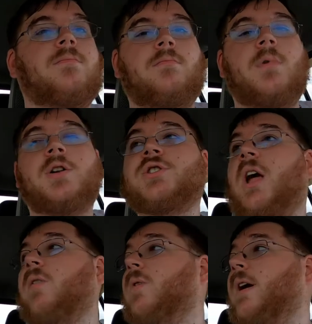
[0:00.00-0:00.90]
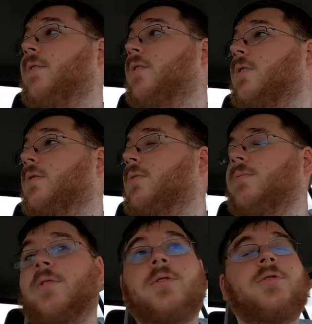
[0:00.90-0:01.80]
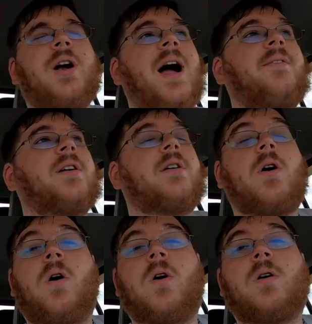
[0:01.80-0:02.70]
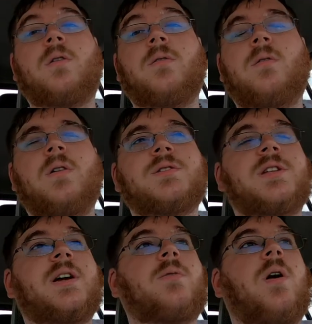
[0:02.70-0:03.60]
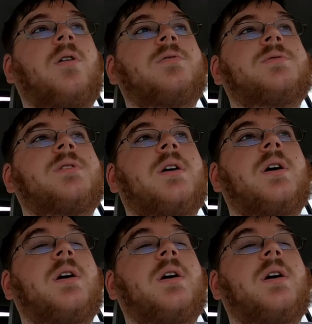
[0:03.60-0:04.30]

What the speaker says: much like whenever you're driving a car on slick roads